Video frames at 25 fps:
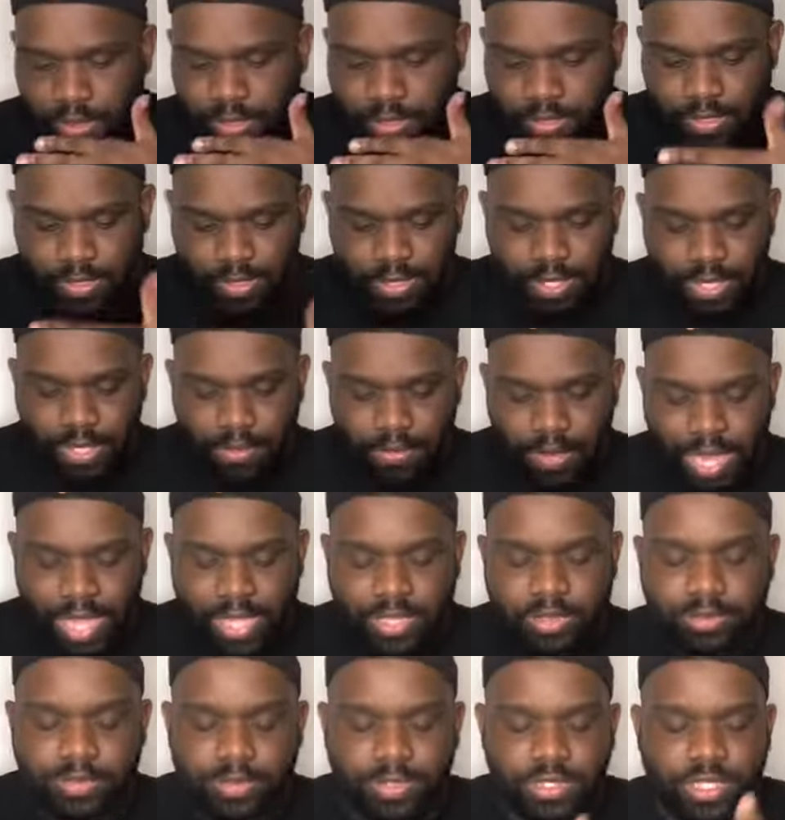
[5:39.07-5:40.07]
So then
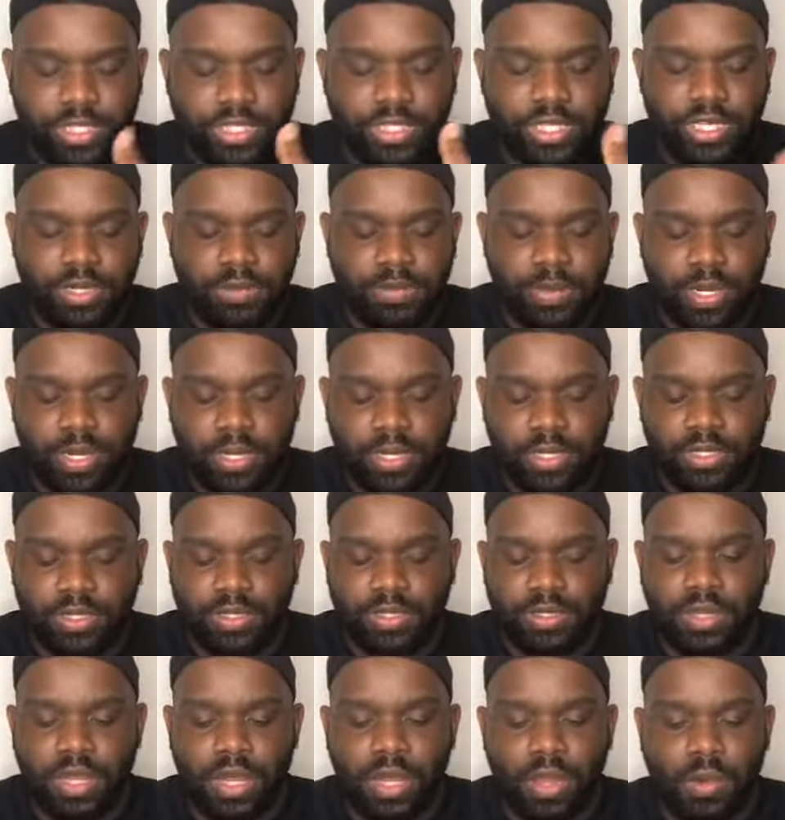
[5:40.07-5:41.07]
as she's getting ready to
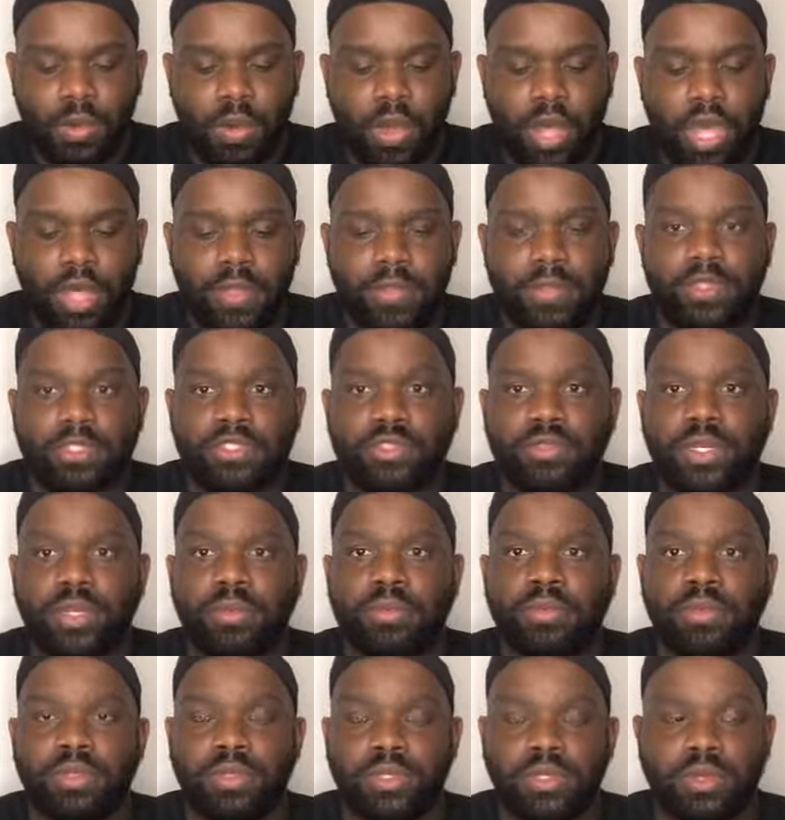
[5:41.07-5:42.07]
go on the
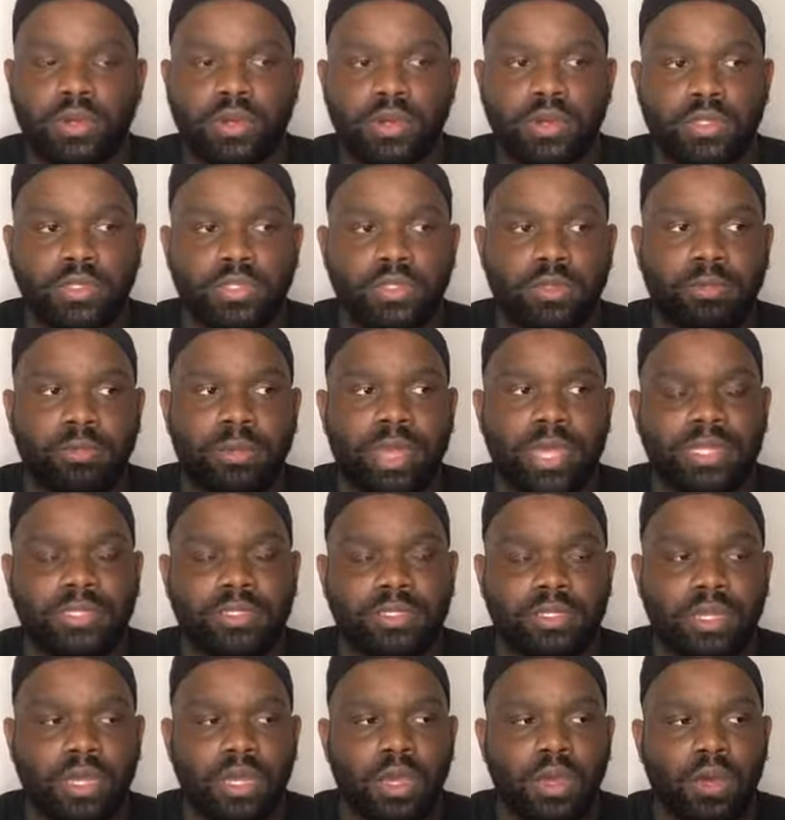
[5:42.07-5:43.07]
trip with the girls to
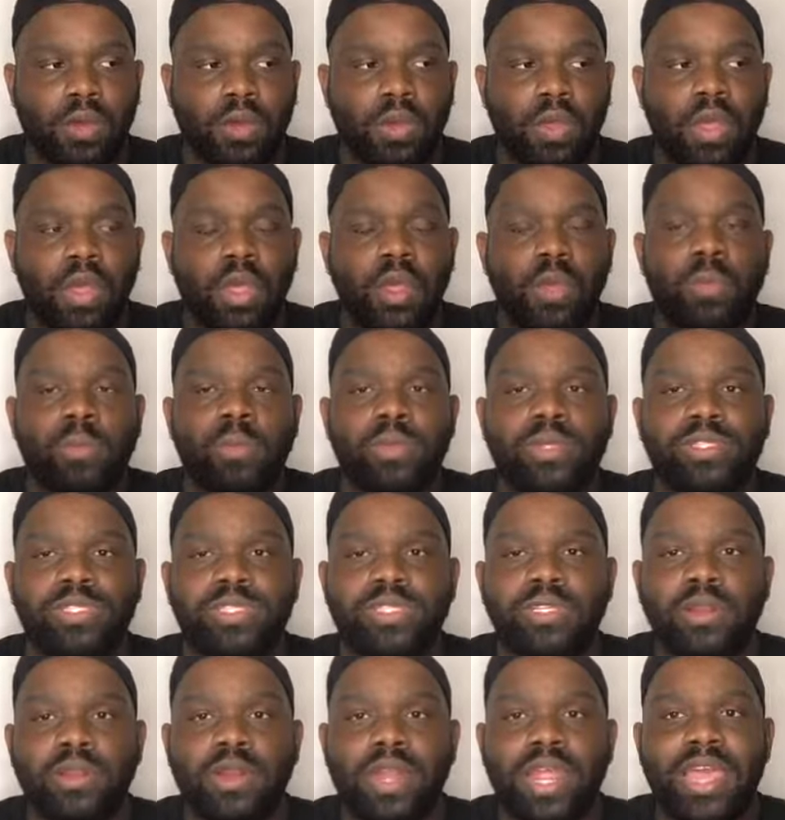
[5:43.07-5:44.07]
Mexico, we
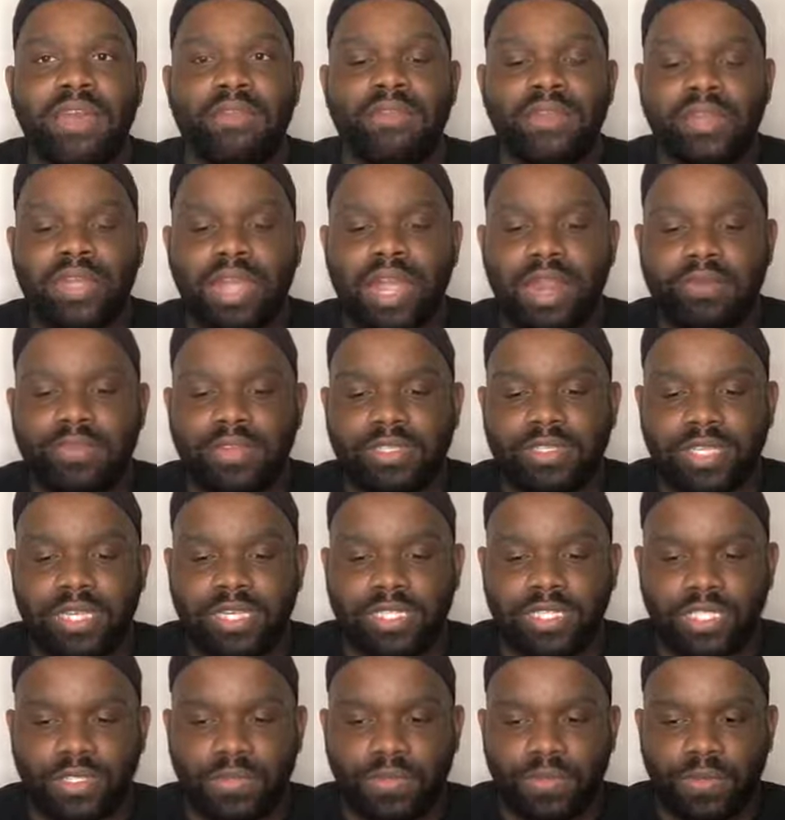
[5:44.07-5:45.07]
see her having a
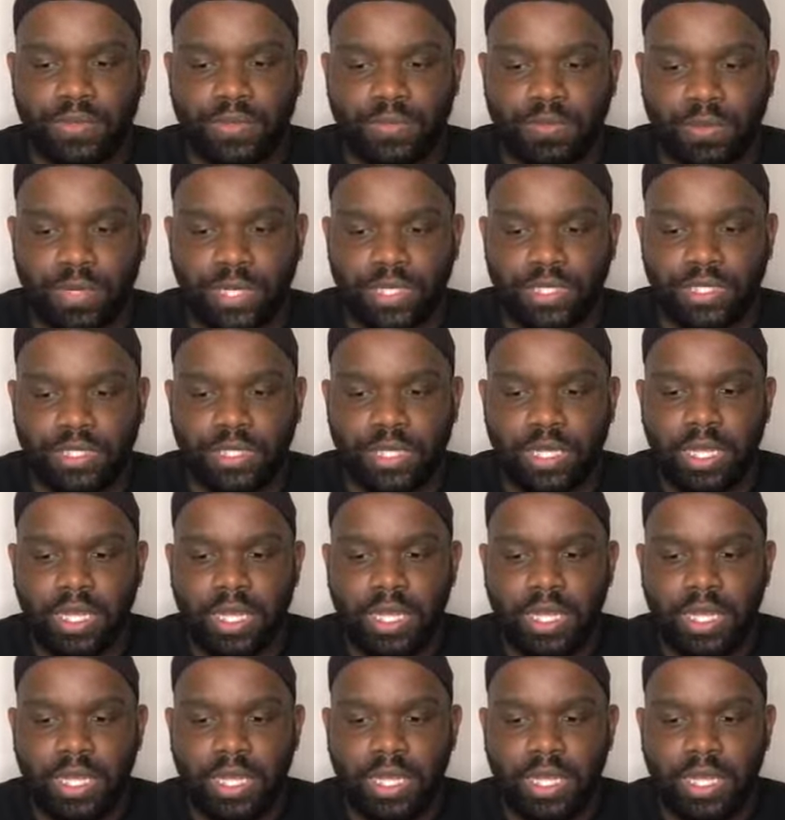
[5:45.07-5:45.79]
conversation with Rich.